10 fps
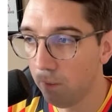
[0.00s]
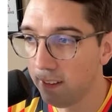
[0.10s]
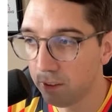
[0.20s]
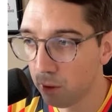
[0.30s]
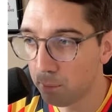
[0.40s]
the
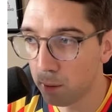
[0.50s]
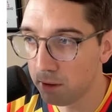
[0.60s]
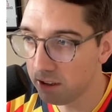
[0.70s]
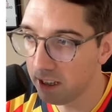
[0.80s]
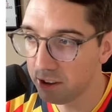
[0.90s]
different
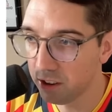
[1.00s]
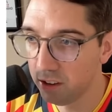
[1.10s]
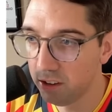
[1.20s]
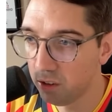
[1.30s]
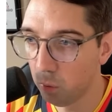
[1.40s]

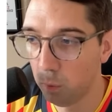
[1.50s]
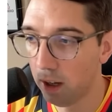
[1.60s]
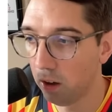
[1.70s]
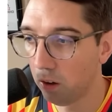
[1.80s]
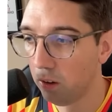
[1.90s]
permutations
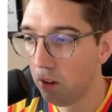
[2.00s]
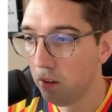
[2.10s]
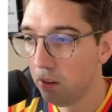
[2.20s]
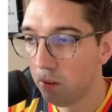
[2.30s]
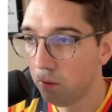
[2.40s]
where
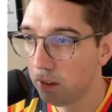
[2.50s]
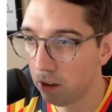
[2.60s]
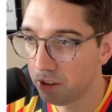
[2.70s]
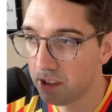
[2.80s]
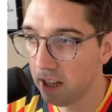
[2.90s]

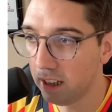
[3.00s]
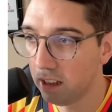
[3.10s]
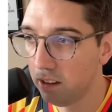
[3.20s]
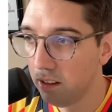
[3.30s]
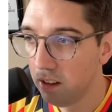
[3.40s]
Ter
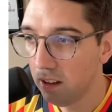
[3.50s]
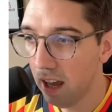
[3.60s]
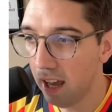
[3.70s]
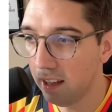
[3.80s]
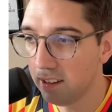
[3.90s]
Stegen
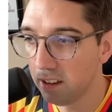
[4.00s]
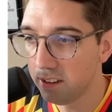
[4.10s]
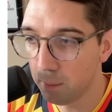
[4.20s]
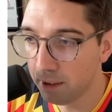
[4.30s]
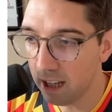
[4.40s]
has
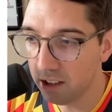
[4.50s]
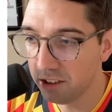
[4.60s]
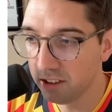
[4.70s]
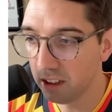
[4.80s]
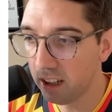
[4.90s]
some of the
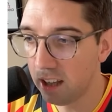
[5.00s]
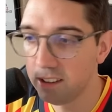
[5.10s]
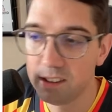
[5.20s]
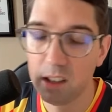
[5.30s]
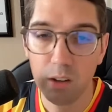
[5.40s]
edges
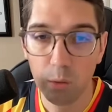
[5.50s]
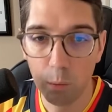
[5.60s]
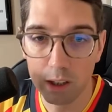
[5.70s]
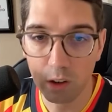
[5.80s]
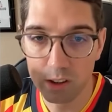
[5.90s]
against
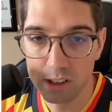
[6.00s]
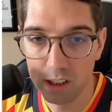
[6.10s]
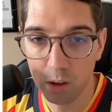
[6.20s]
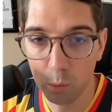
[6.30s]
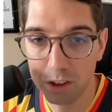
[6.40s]
Juan
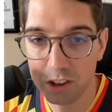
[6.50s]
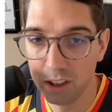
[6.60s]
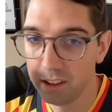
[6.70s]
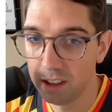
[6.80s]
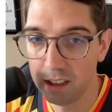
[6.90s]
Garcia, which
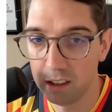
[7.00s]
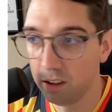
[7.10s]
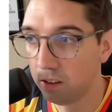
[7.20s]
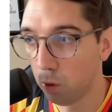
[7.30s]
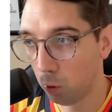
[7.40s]
is
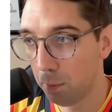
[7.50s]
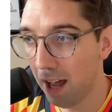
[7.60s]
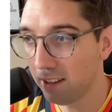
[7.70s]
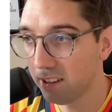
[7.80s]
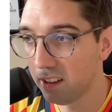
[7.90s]
in total
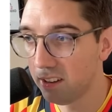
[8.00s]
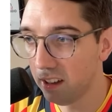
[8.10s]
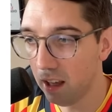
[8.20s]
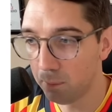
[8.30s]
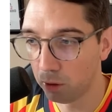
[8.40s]
passes
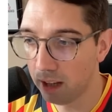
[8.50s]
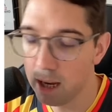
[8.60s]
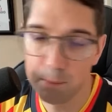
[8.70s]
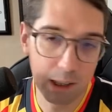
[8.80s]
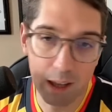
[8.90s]
per
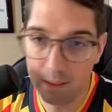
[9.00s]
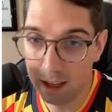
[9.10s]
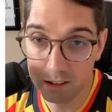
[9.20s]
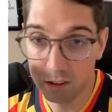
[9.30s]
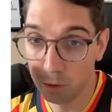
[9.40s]
game. But again, that
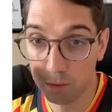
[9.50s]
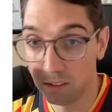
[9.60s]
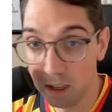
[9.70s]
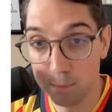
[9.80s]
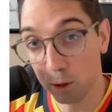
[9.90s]
has to do with the
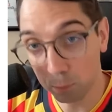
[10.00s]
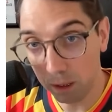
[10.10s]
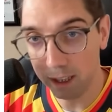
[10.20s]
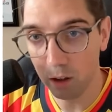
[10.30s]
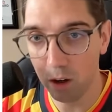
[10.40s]
team that you're
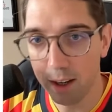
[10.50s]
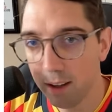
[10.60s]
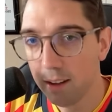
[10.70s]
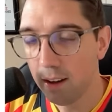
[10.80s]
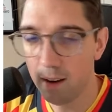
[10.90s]
playing on.
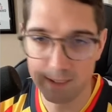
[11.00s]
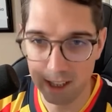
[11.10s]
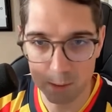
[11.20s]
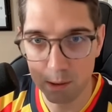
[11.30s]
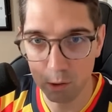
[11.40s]
Obviously,
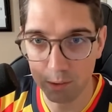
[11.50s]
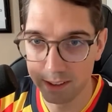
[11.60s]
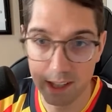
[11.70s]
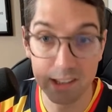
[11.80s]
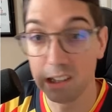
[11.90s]
Espanyol
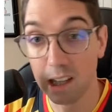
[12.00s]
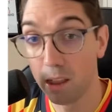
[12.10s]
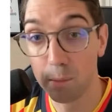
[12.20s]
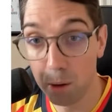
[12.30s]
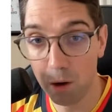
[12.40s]
does not see a lot
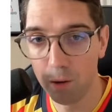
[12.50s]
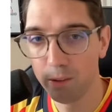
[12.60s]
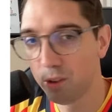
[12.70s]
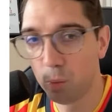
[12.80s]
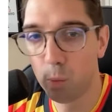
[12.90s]
of the ball.
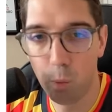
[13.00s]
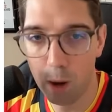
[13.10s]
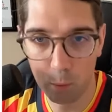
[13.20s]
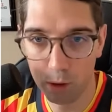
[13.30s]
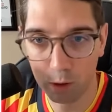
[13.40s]
So why
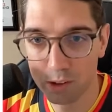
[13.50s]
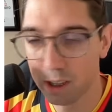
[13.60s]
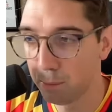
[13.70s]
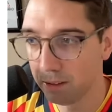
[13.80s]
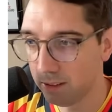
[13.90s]
would Juan
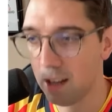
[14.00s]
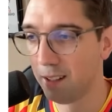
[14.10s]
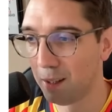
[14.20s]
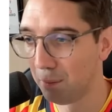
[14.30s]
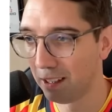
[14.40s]
Garcia be
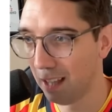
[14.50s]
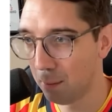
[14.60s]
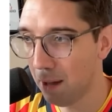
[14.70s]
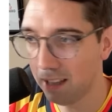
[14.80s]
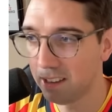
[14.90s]
completing a lot
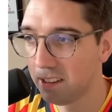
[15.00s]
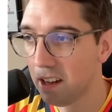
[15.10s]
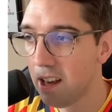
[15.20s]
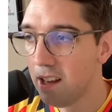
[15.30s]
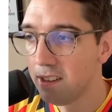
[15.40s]
of passes?
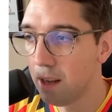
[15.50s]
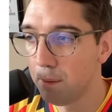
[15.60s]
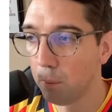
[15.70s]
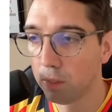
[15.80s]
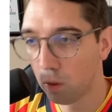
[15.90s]
Same
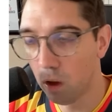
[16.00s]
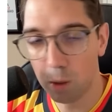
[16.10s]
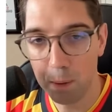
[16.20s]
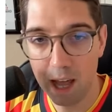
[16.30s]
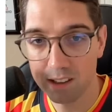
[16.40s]
thing with the
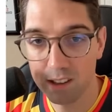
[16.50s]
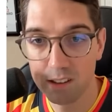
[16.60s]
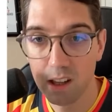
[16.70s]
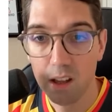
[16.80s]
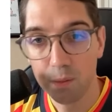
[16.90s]
long
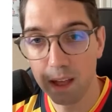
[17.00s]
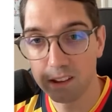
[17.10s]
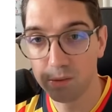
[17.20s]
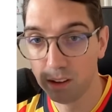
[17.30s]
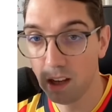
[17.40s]
passes.
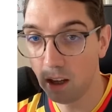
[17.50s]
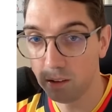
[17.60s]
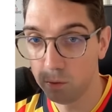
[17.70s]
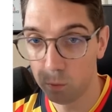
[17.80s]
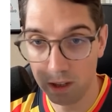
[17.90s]
That's really not
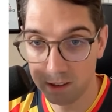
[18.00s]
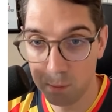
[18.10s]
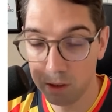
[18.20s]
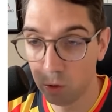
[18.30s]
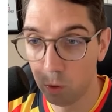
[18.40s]
what
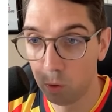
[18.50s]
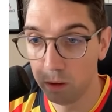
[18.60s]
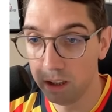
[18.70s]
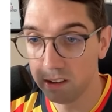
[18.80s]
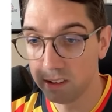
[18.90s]
Espanyol
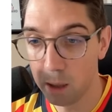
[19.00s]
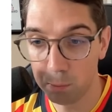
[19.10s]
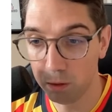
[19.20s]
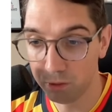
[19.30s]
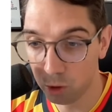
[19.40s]
is
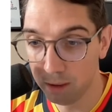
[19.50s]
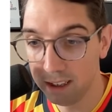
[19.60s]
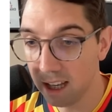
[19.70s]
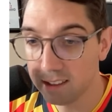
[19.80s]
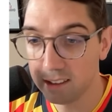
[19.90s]
capable of
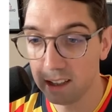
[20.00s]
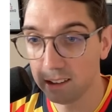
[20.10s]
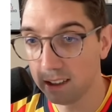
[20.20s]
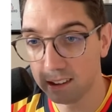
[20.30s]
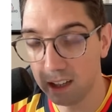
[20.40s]
doing. Yes, they
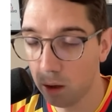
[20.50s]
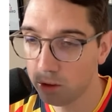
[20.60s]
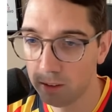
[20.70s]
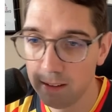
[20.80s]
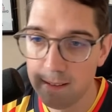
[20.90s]
like to
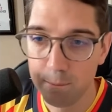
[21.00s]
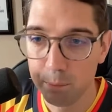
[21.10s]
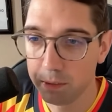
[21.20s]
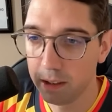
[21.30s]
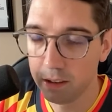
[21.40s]
counter,
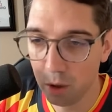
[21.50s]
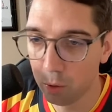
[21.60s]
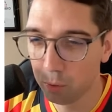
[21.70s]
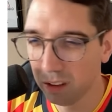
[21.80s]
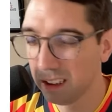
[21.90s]
but they
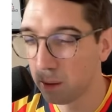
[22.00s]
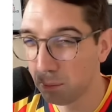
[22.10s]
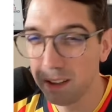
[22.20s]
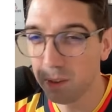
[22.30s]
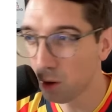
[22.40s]
don't really
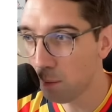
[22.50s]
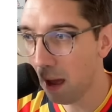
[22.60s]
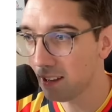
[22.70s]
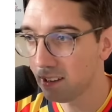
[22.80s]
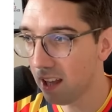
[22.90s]
complete those
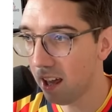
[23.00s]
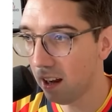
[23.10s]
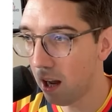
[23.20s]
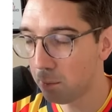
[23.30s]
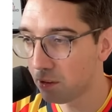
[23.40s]
passes at a
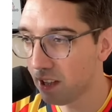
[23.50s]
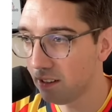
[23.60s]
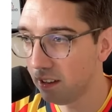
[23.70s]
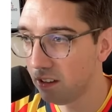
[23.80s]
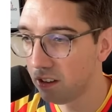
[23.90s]
high
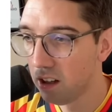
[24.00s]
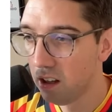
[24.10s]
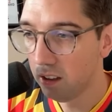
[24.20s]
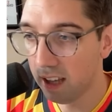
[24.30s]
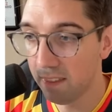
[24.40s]
percentage.
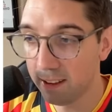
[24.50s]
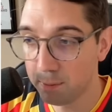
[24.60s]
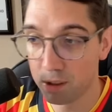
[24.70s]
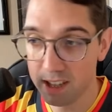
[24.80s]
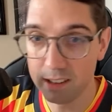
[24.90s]
Again, that's
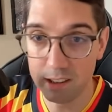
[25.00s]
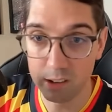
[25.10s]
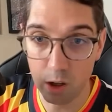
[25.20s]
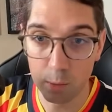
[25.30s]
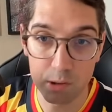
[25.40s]
percentage,
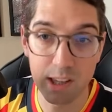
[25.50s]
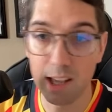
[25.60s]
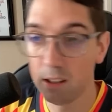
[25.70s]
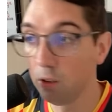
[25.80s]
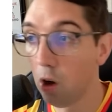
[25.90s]

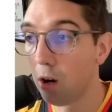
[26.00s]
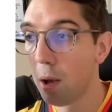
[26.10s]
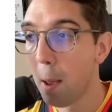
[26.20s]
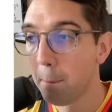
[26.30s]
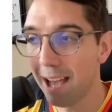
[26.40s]
long
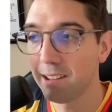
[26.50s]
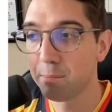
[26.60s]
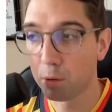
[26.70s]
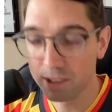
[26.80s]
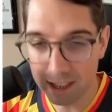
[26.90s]
pass
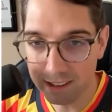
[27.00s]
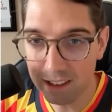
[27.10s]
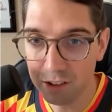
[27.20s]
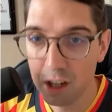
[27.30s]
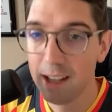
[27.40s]

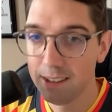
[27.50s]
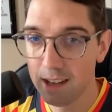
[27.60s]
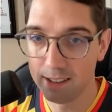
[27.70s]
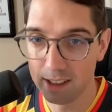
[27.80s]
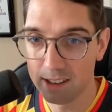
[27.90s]
percentage,
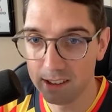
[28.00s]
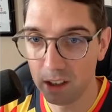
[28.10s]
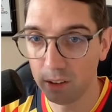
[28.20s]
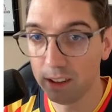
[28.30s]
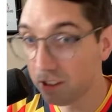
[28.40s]
not
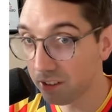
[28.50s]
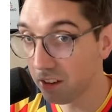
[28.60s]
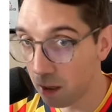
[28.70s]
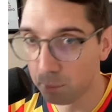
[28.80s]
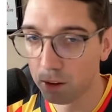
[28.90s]
necessarily just a
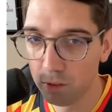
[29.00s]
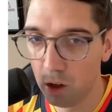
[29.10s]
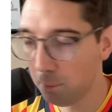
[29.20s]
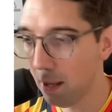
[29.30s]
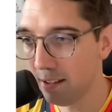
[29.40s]
number of
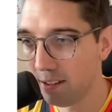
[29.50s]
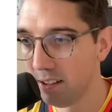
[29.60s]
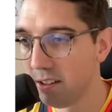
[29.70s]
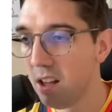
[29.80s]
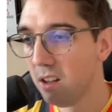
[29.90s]
long
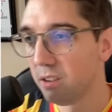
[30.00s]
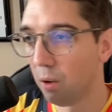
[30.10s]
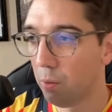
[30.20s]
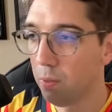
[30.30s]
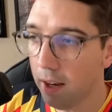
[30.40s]
passes.
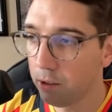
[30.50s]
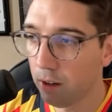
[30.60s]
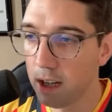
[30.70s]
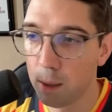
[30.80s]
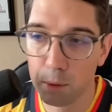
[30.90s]
So not a
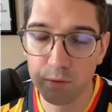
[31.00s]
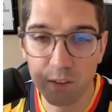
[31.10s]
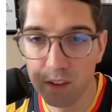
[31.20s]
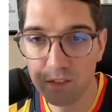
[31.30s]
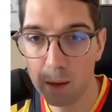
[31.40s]
great number,
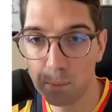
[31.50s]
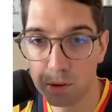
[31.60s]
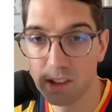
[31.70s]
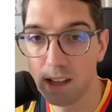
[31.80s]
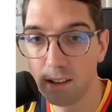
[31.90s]

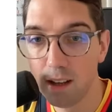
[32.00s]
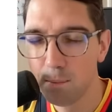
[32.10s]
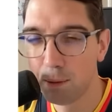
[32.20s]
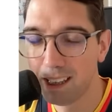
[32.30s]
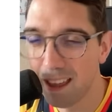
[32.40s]
55%.
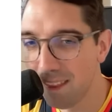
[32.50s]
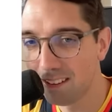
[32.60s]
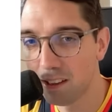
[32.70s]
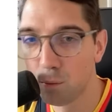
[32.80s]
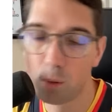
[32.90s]
But again, that
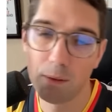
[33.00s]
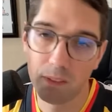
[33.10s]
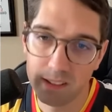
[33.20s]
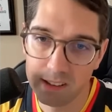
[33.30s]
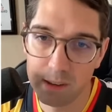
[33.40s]
says more about
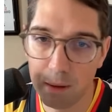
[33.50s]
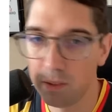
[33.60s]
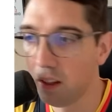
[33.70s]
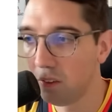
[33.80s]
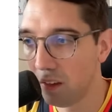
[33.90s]
the system, I
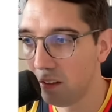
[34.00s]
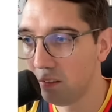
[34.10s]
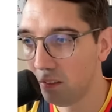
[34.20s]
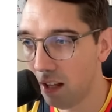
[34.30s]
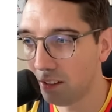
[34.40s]
think,
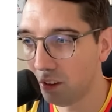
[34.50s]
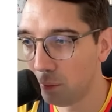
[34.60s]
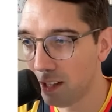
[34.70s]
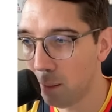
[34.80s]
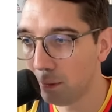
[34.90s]
than actually
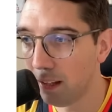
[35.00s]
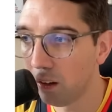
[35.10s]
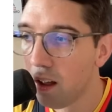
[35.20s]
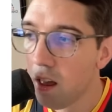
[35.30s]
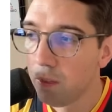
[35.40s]
what's happening
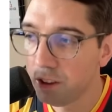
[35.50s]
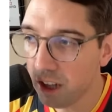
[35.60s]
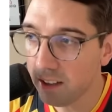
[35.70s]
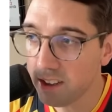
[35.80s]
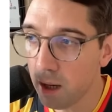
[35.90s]
there. The
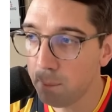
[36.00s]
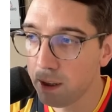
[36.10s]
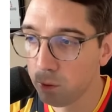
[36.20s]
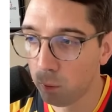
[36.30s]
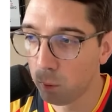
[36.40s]
shot stopping
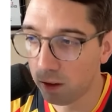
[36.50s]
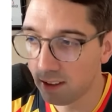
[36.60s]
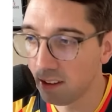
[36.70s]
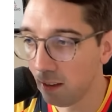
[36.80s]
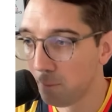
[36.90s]
is what we want to
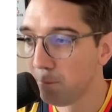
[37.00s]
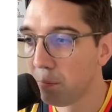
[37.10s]
see.